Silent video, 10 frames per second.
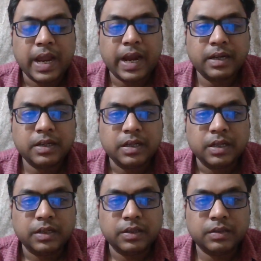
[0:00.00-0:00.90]
And
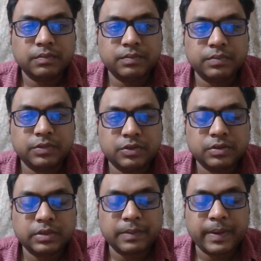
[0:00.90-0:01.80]
uh,
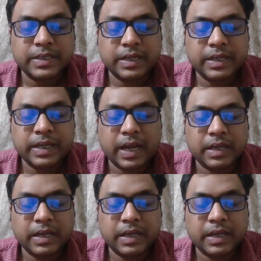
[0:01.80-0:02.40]
surprisingly,